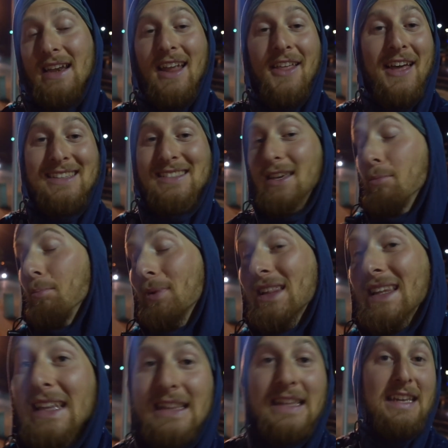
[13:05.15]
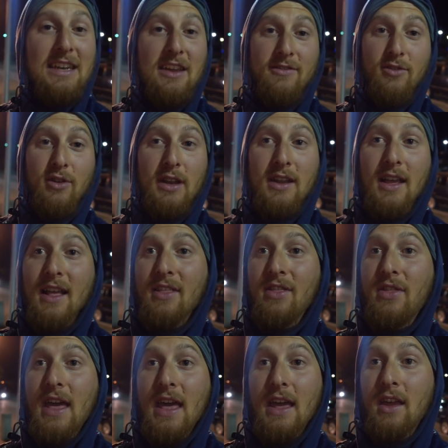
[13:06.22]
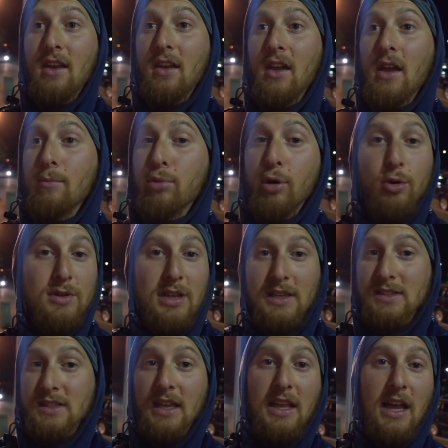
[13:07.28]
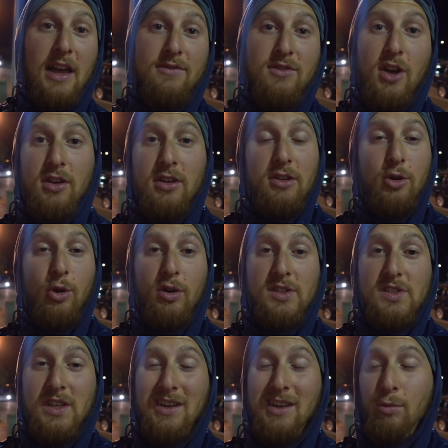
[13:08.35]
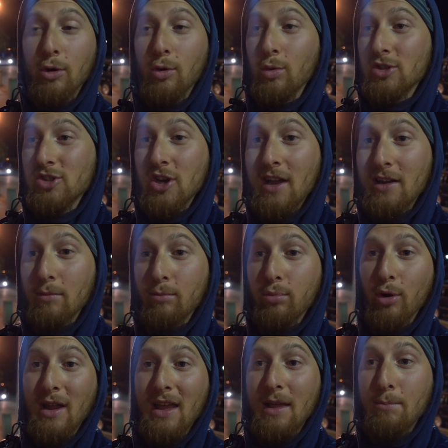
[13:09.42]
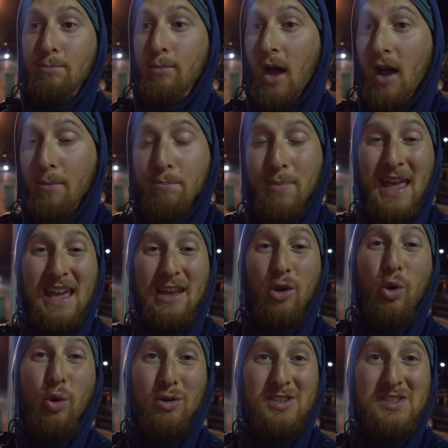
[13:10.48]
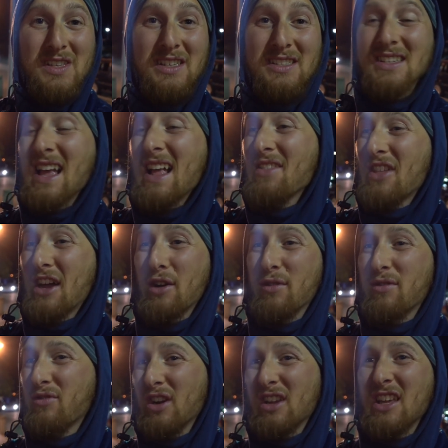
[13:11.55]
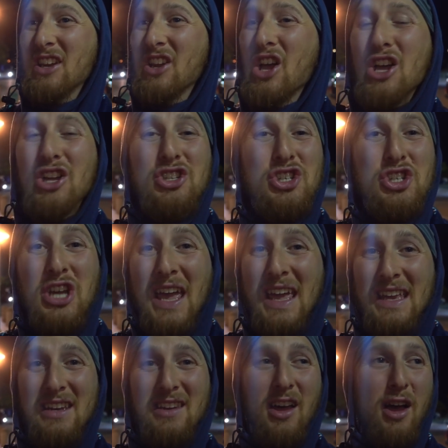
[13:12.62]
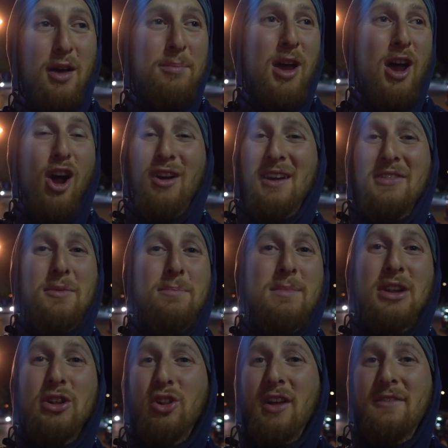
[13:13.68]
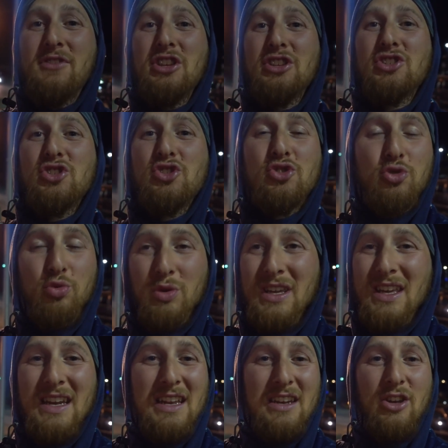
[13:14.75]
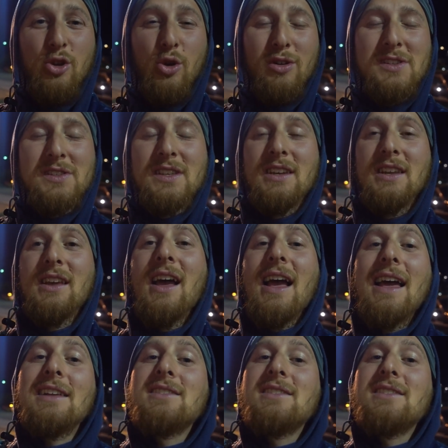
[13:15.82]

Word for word: Now that's completely different than protests like I've done in New York City where we're trying to brand, uh, ban horses that are freaking chained up, are in the middle of the street in New York City.